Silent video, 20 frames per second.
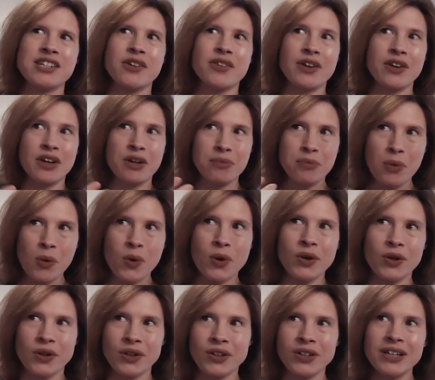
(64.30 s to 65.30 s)
and so they're
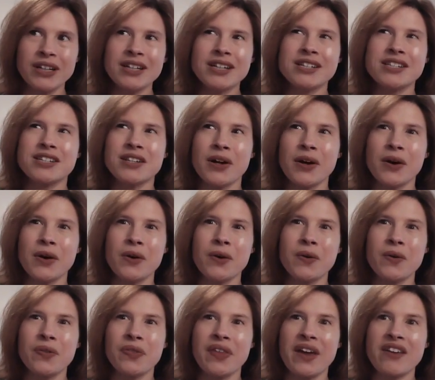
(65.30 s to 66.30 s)
immortal.
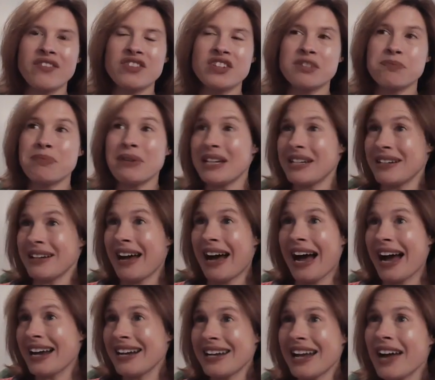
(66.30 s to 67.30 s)
So they've just been
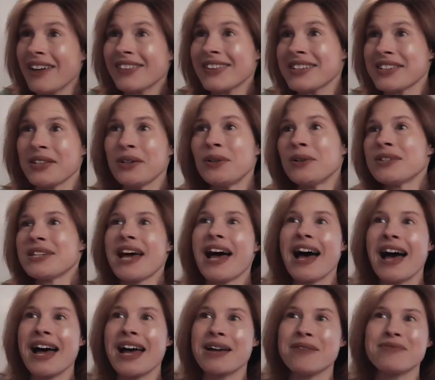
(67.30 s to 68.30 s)
hiding out this whole
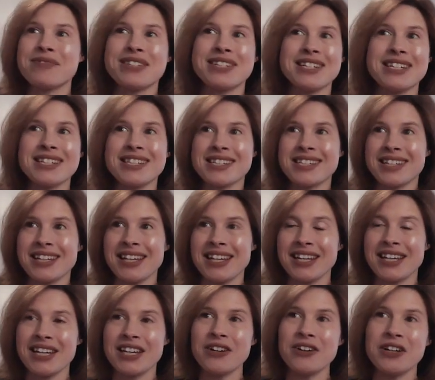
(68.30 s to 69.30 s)
time since
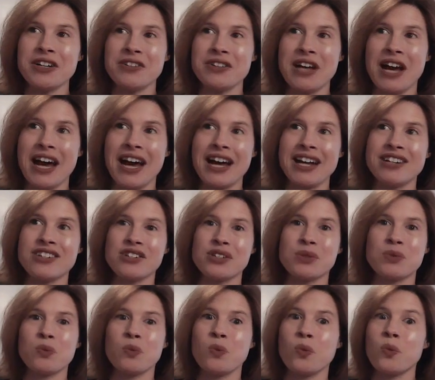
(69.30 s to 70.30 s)
King Kiryu died,
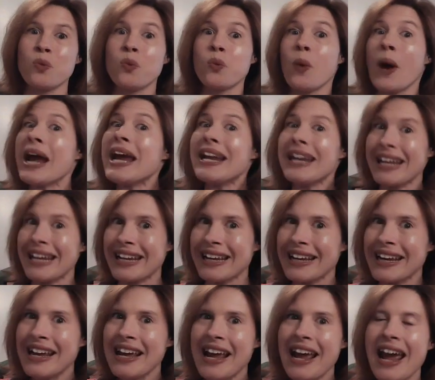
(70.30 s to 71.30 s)
just
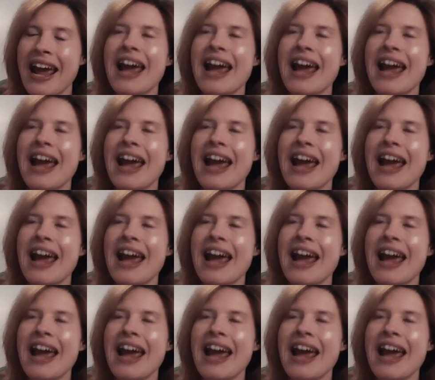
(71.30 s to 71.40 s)
waiting.